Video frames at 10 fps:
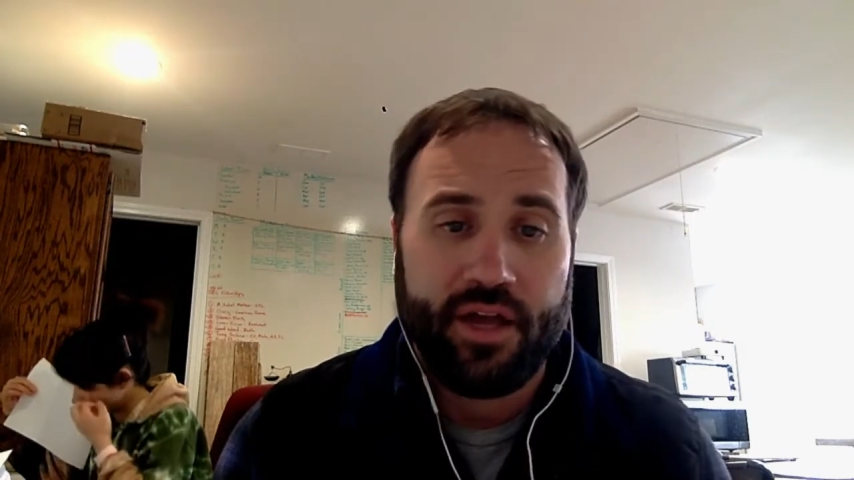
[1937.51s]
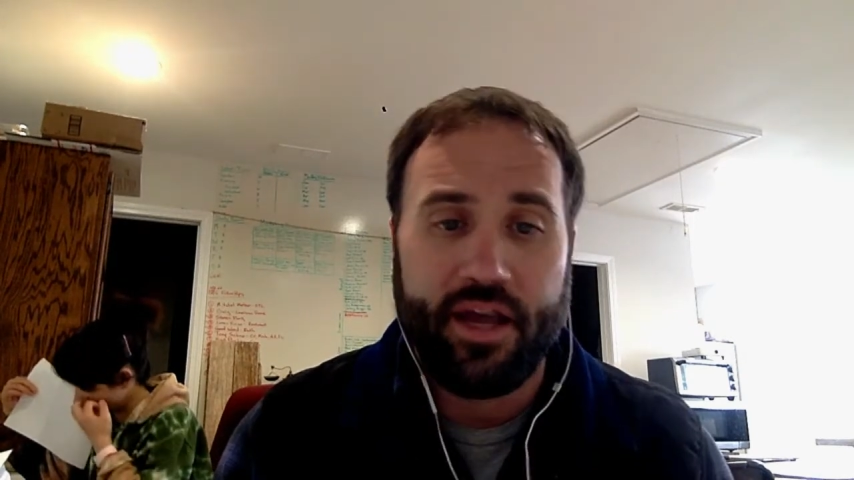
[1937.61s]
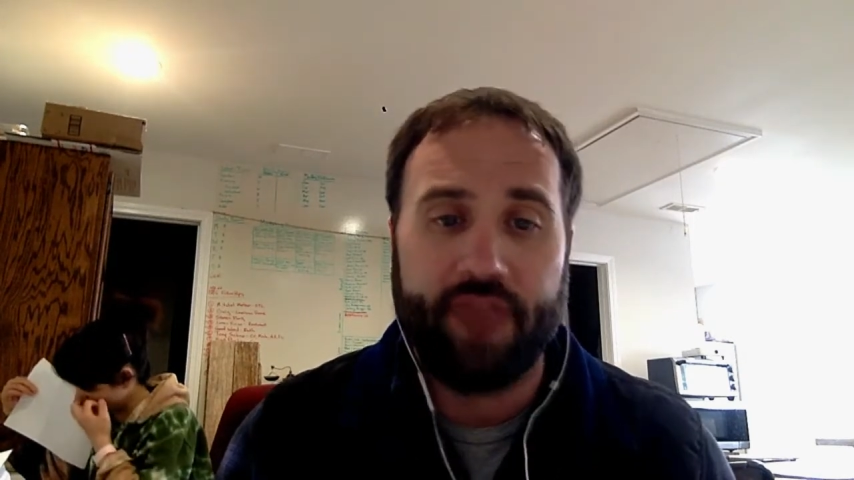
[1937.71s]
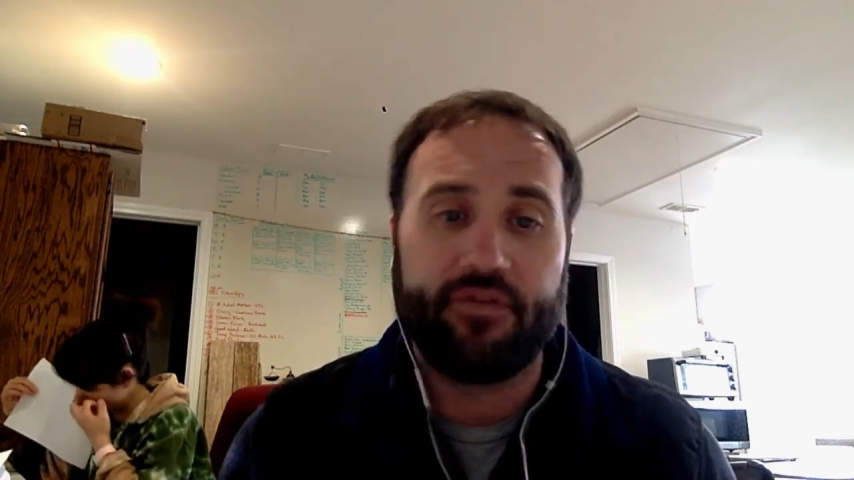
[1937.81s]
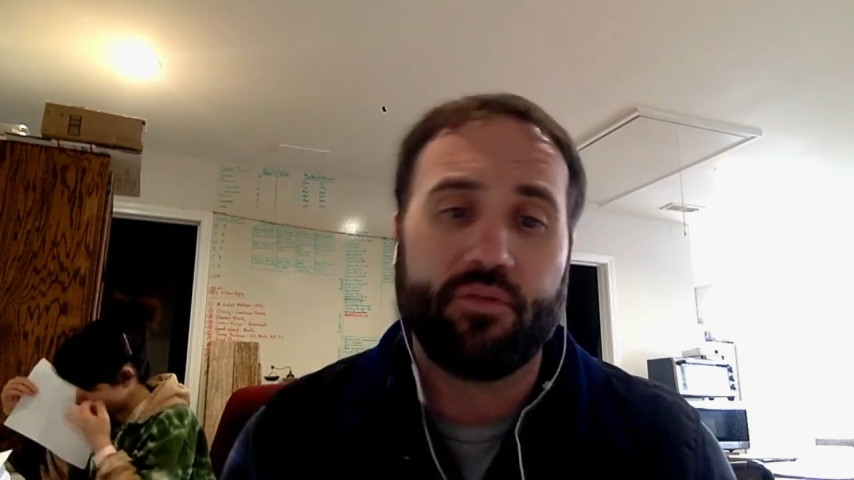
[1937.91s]

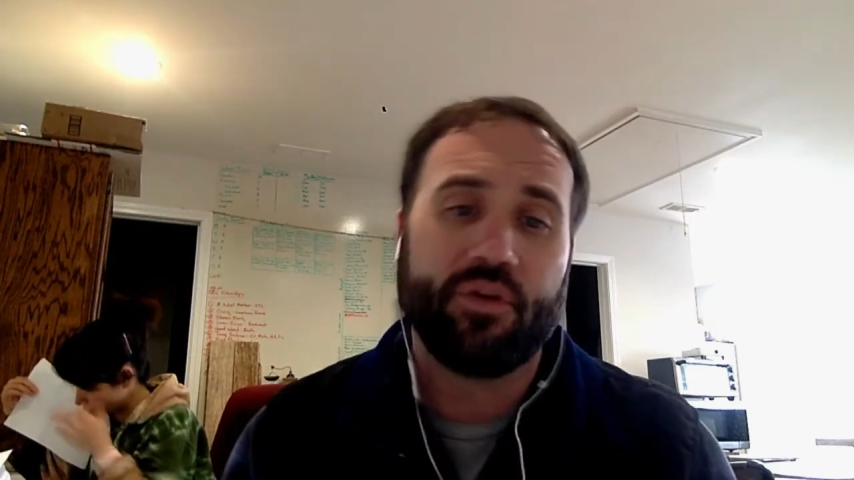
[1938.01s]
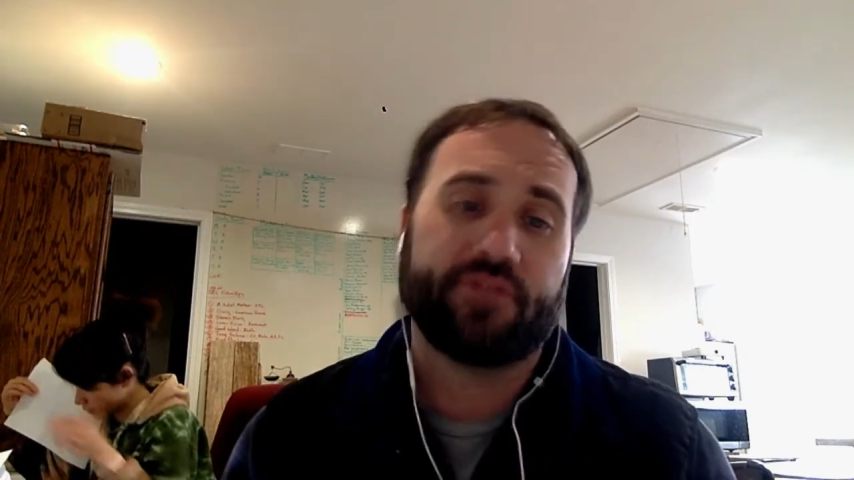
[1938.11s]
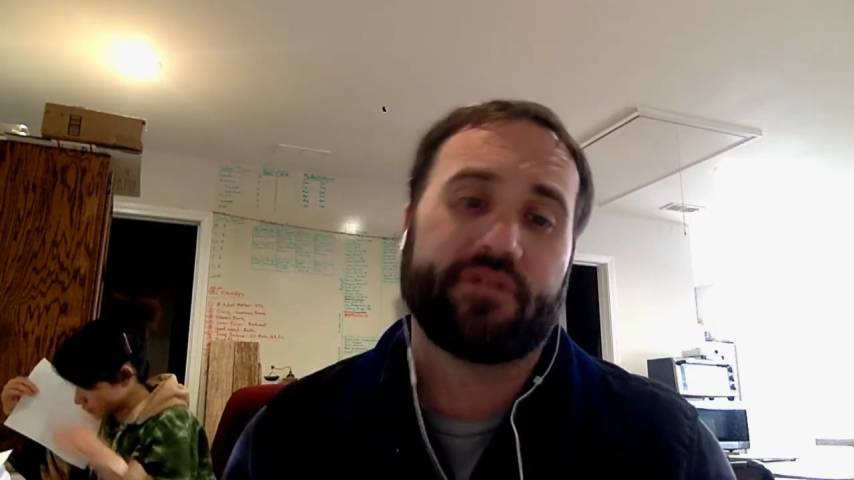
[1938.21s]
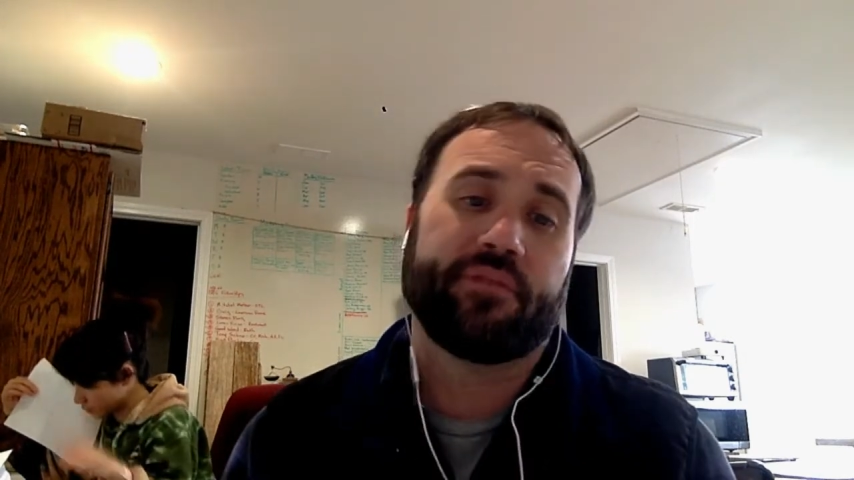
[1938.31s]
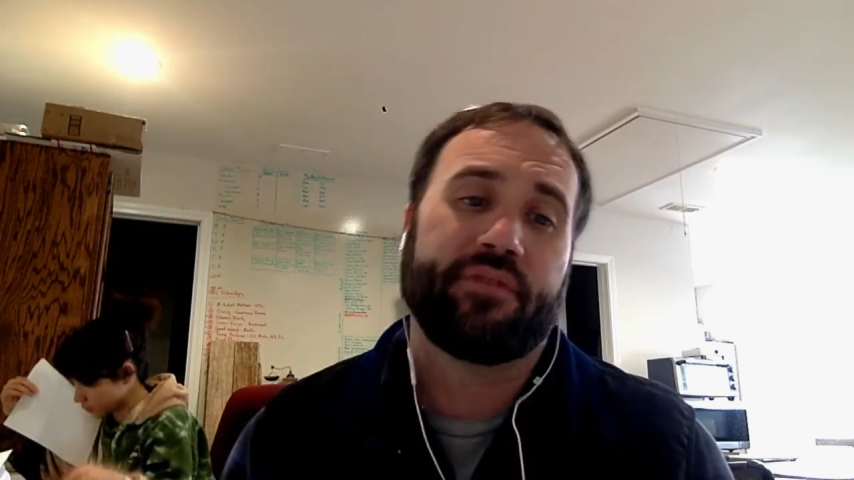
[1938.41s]
If you
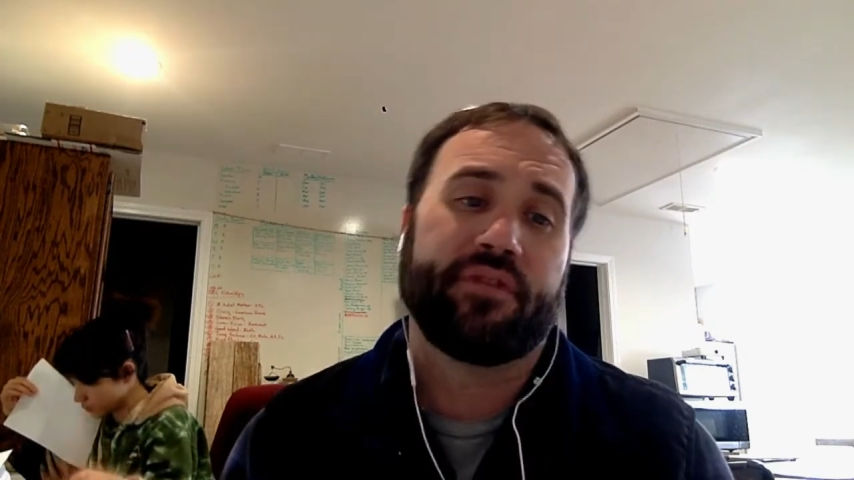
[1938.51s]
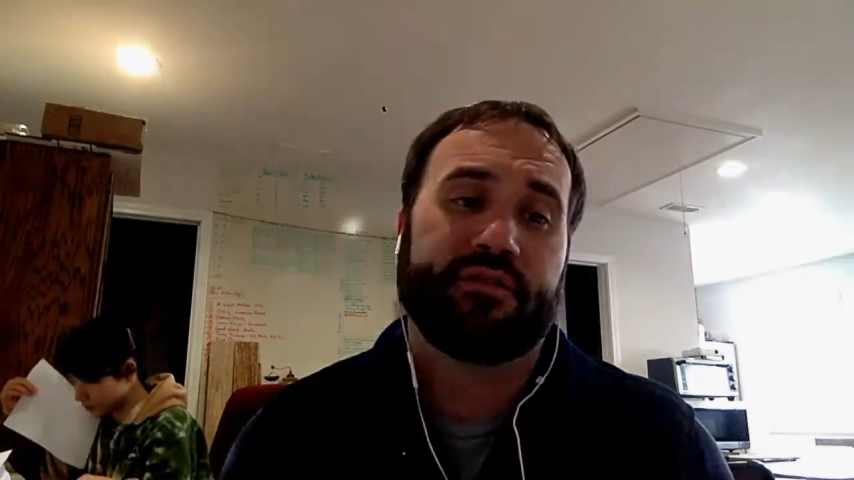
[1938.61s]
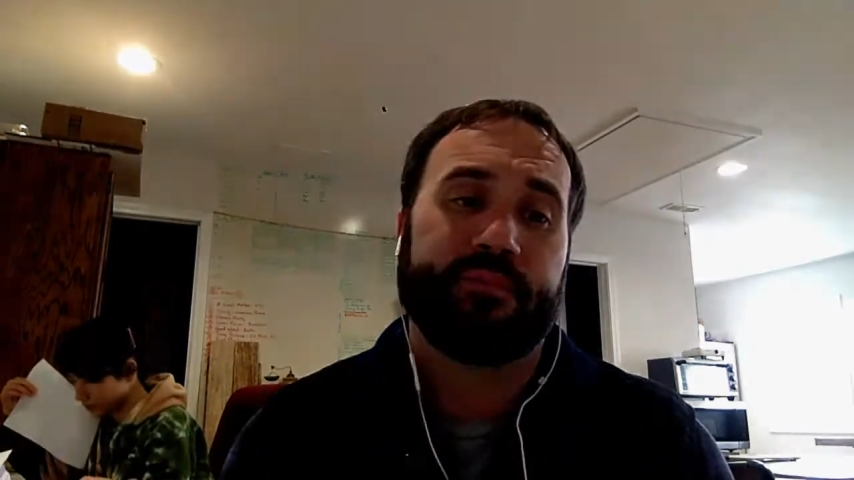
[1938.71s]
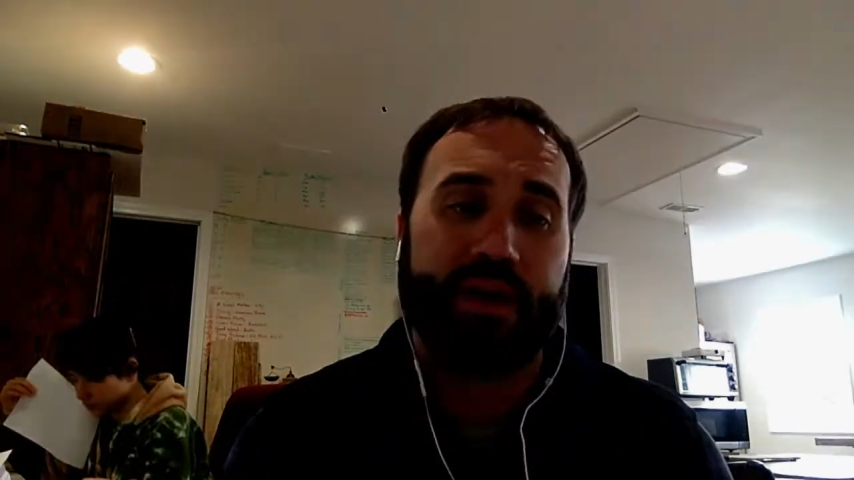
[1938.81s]
want something that's